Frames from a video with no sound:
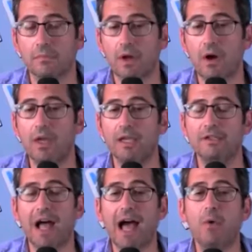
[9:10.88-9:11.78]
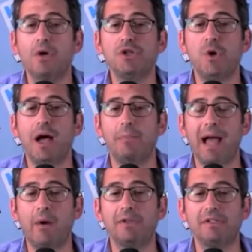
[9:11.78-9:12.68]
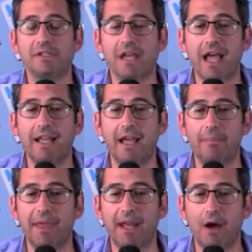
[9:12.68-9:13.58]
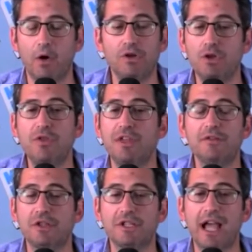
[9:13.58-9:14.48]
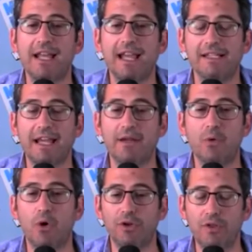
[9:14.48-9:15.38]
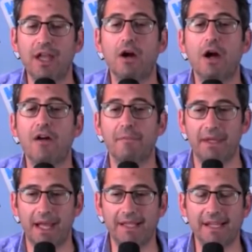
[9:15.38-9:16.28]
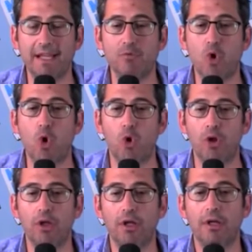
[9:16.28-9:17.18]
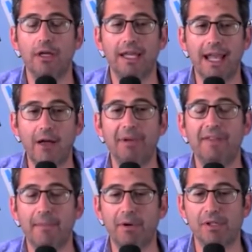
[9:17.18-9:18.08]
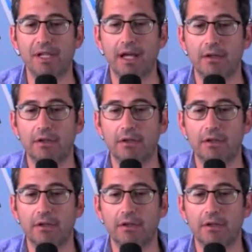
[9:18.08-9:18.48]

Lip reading: Okay, so how would you help? How would society help that out? Or do you think society has any role? Do you think our government has any role in helping that person out?